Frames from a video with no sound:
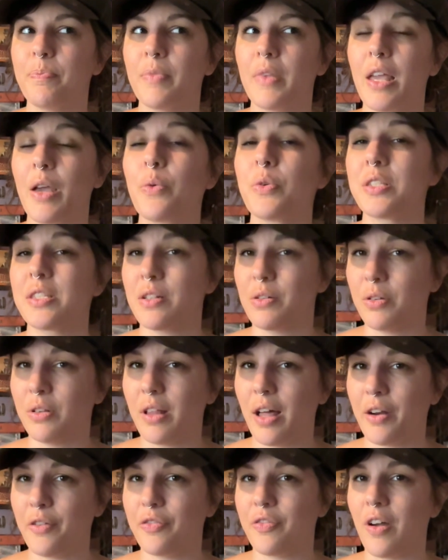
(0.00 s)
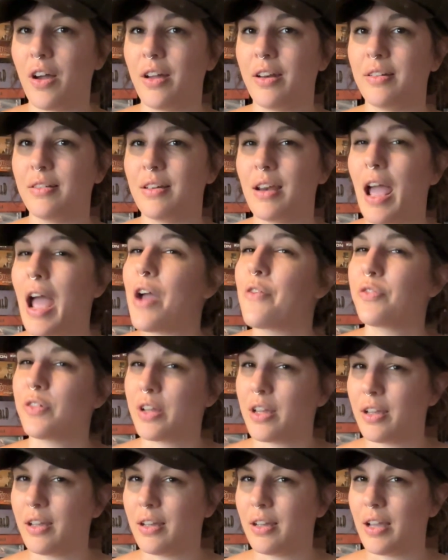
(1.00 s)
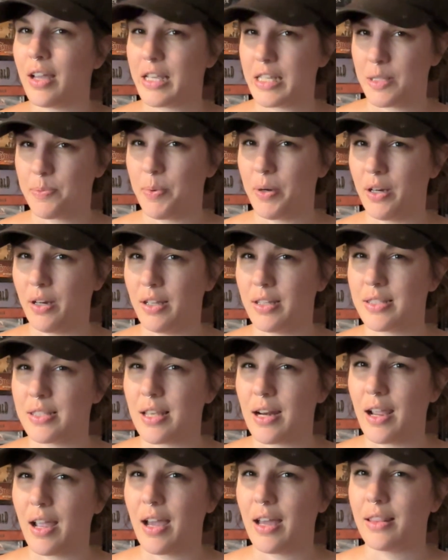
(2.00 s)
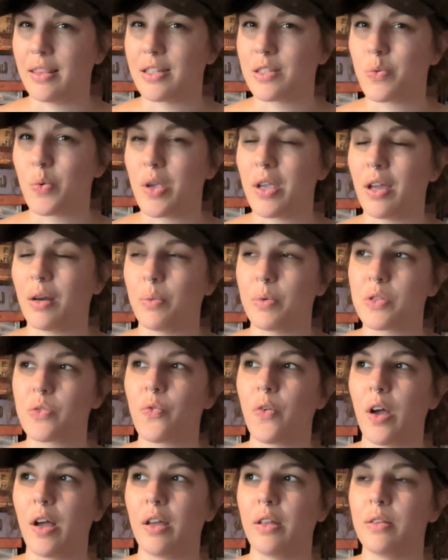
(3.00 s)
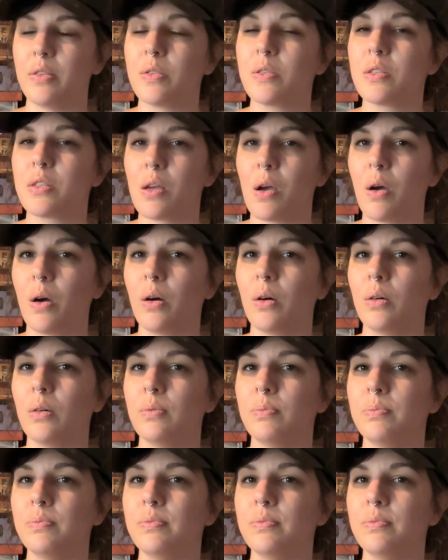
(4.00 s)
It was still a lot of fun. Every experience that I had this weekend was fun, so